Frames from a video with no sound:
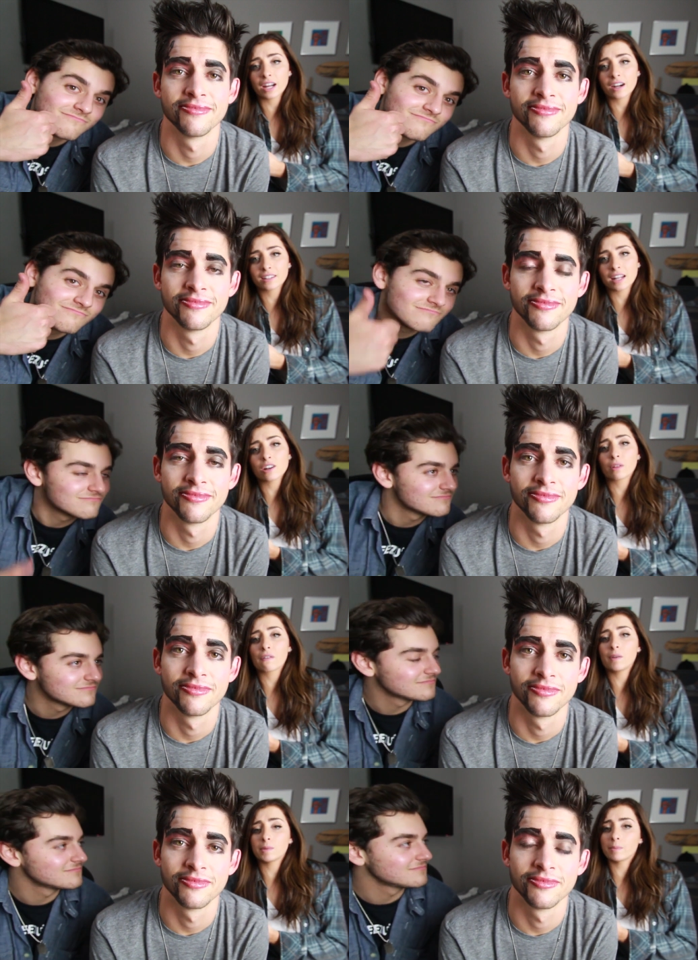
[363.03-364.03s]
Speaker 1: theirs. I know
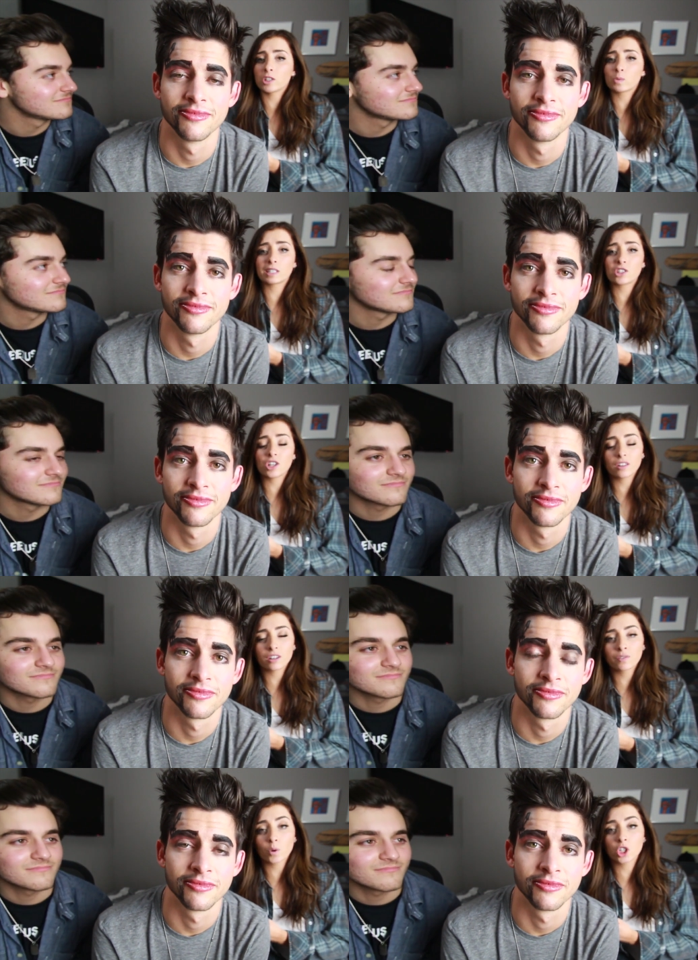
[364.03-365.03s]
they filmed a bunch with each other,
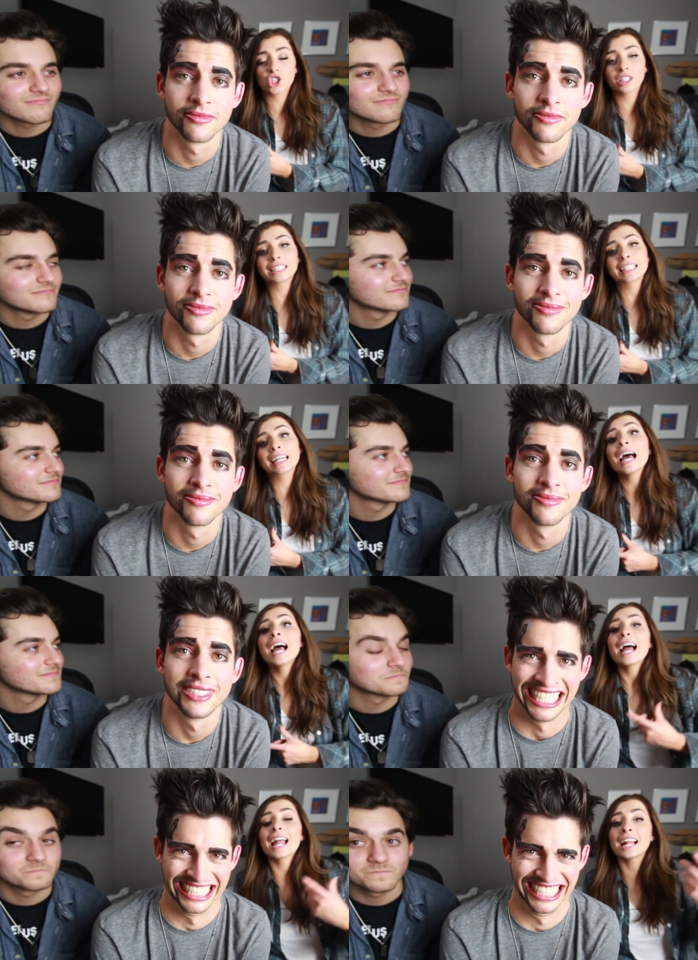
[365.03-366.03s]
unfortunately.
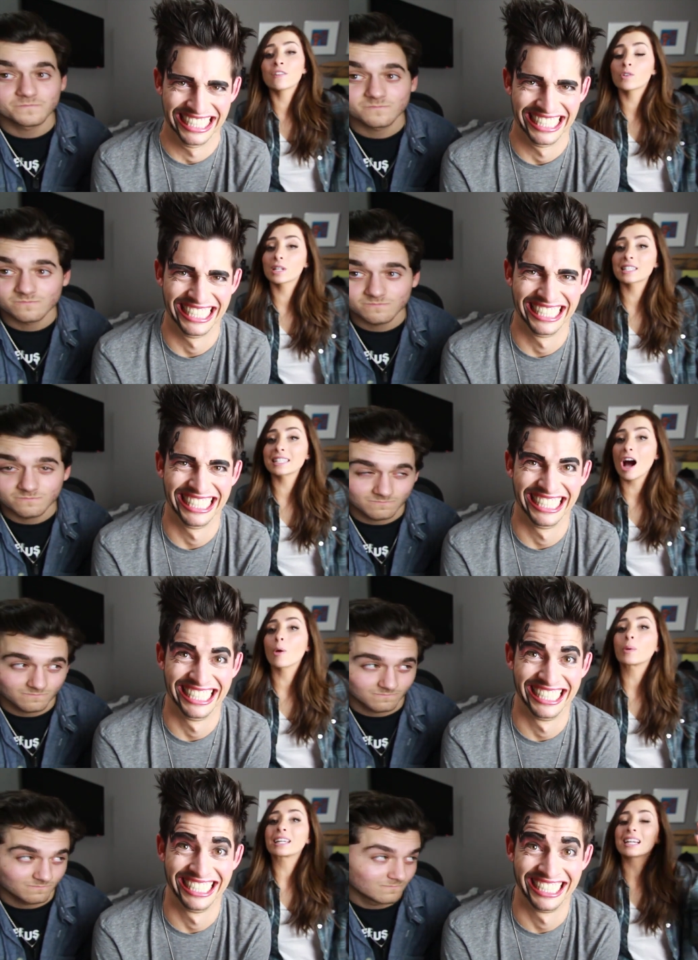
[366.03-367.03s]
And if you want to see
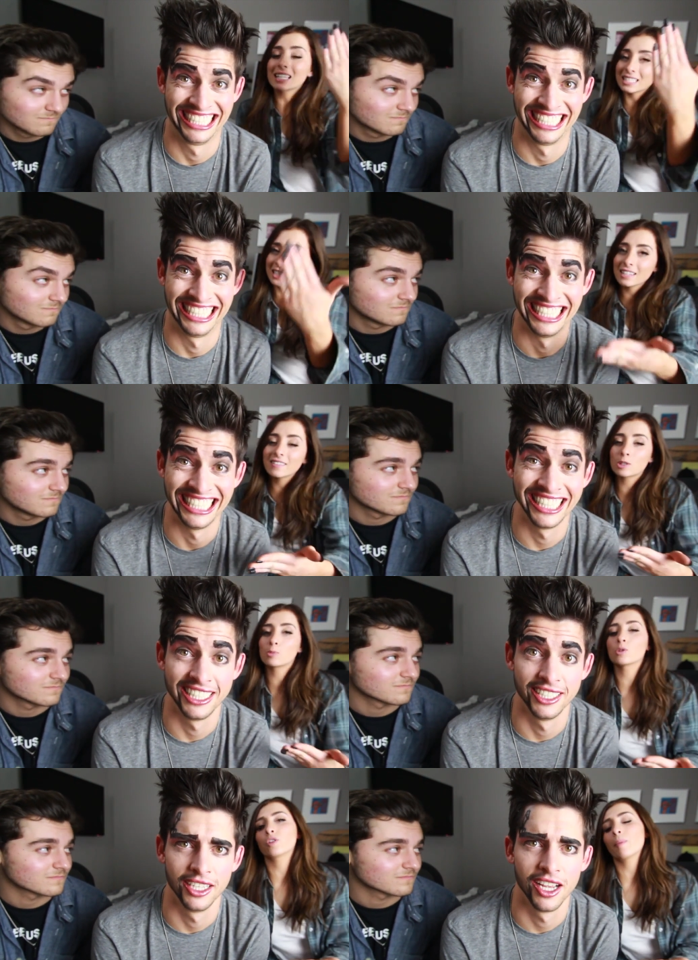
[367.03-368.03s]
how we did this
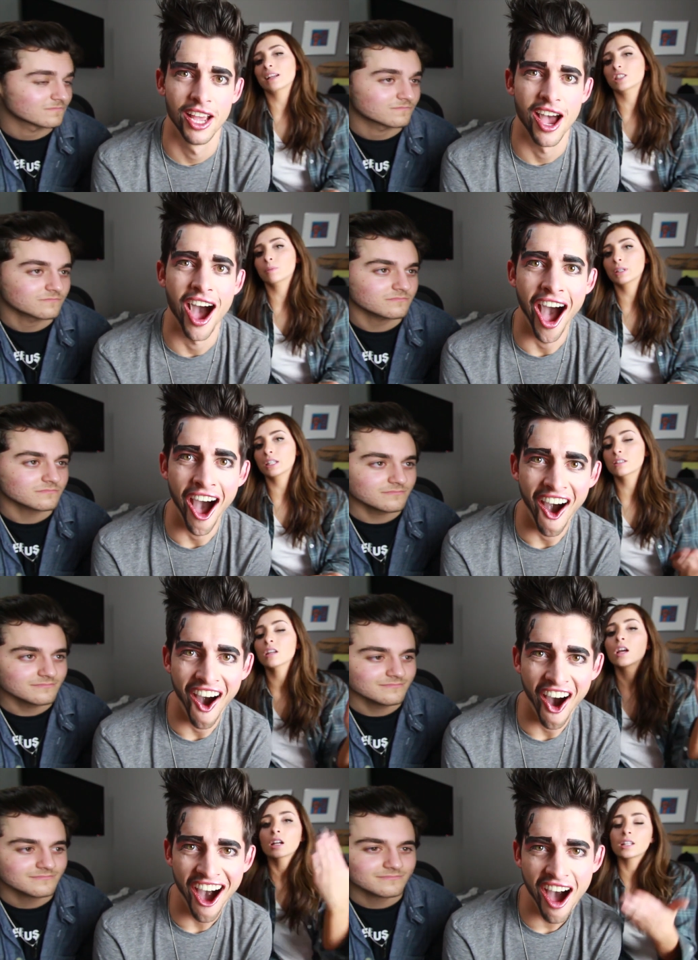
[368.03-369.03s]
beautiful
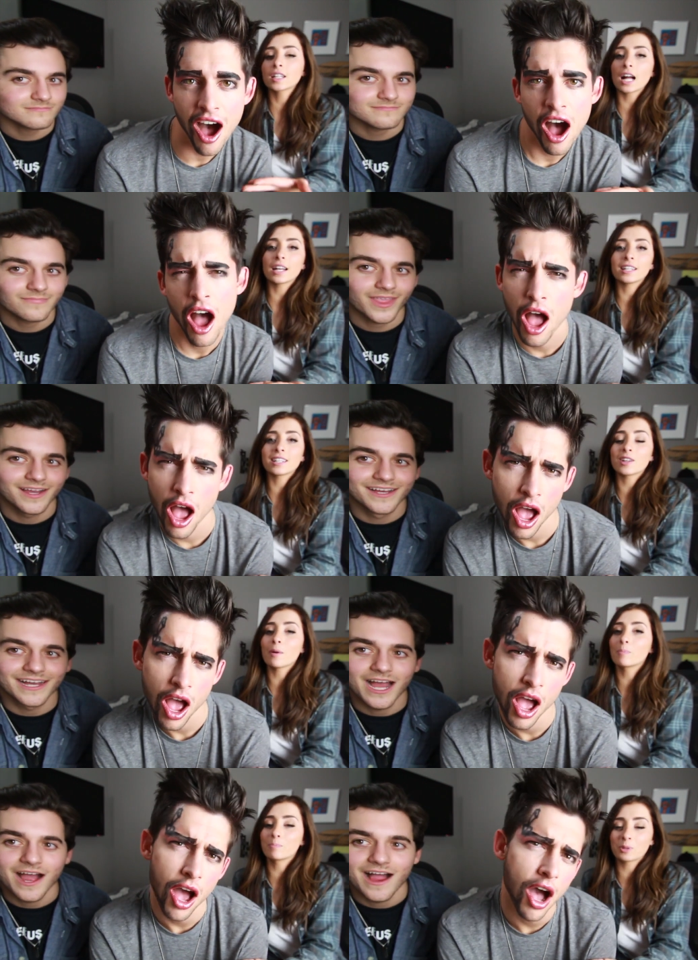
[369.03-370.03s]
masterpiece, click on his
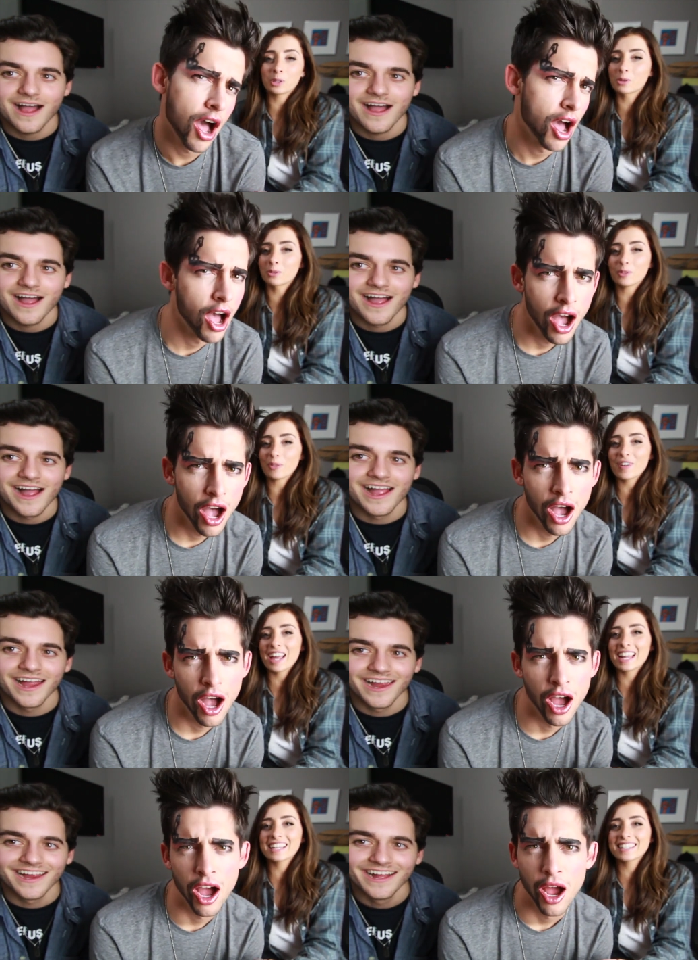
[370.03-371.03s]
beautiful
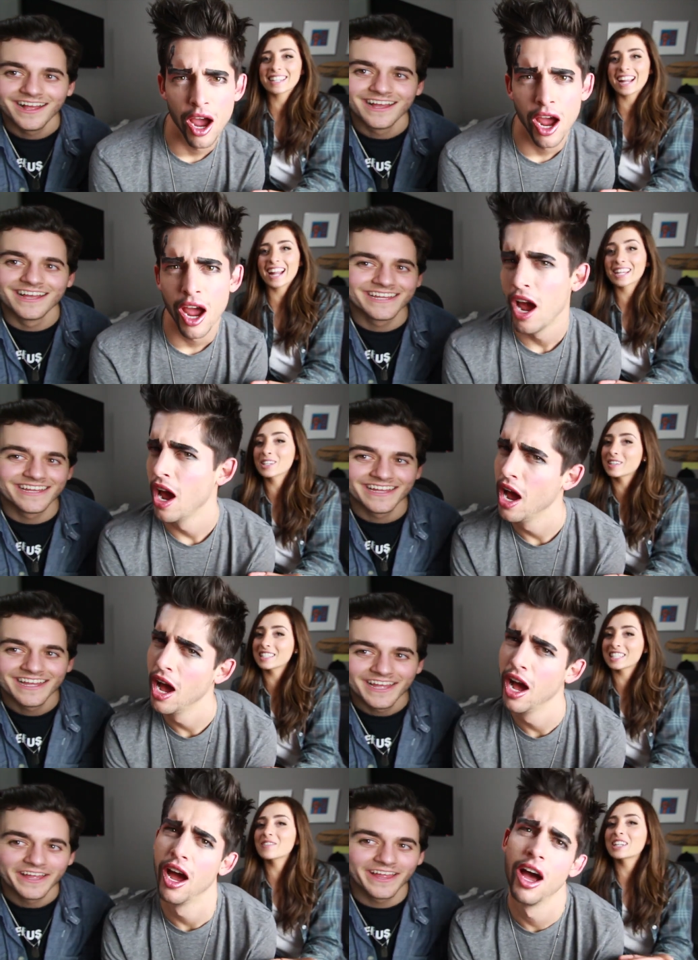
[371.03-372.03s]
face and you
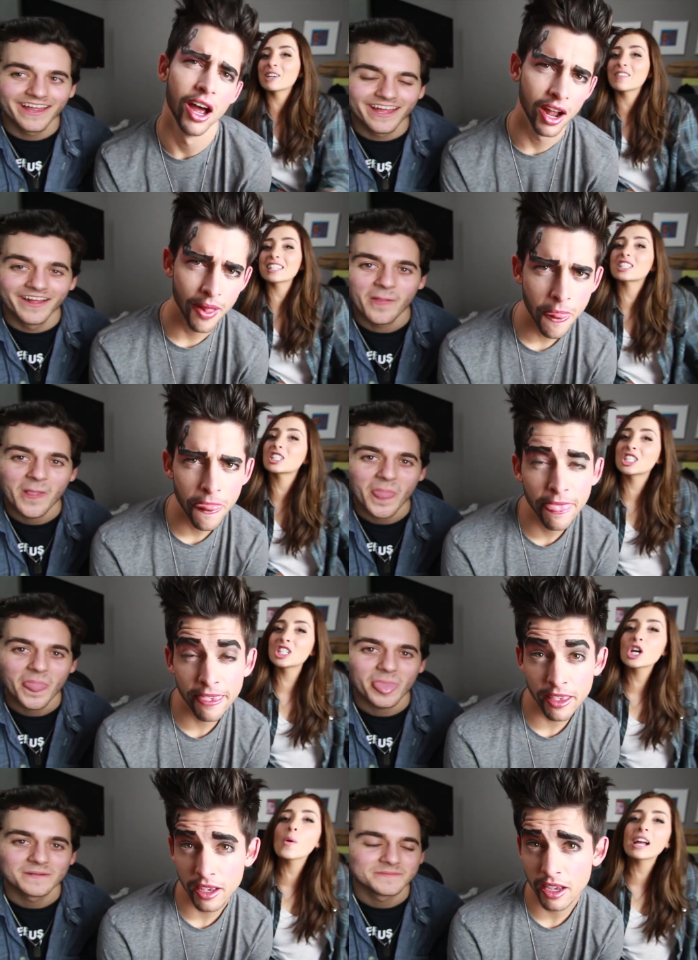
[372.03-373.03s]
can see the video of us
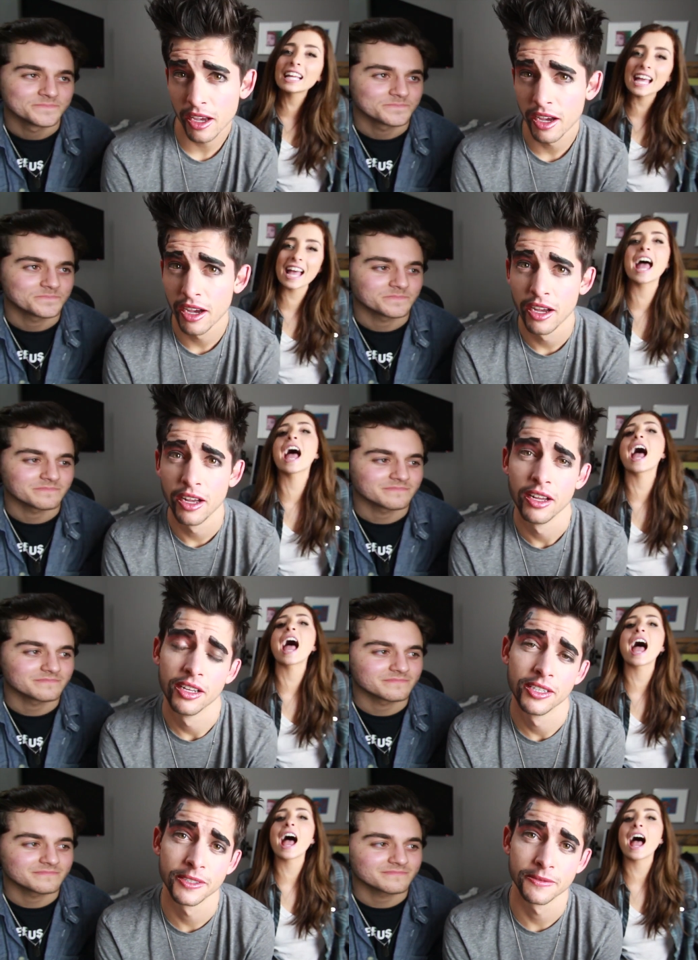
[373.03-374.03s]
doing
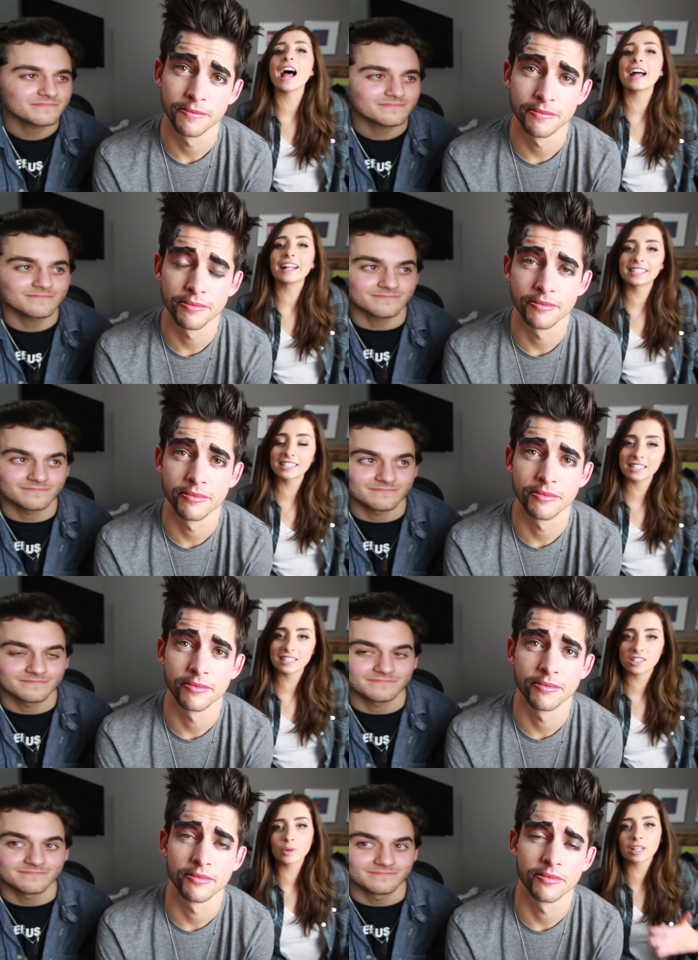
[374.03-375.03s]

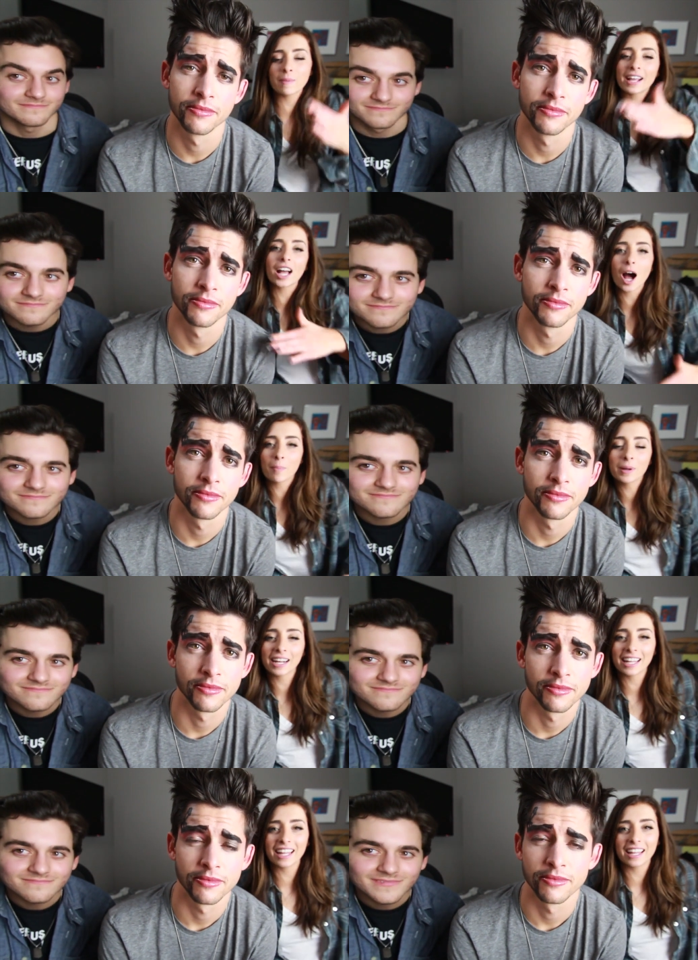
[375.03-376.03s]
it. Doing the makeup,
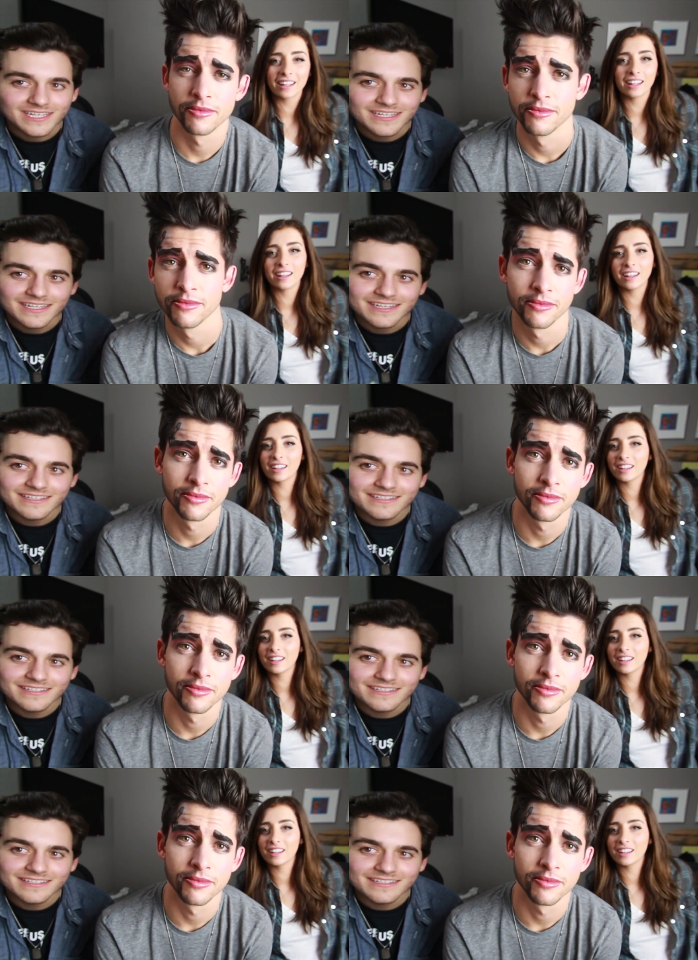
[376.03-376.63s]
not it.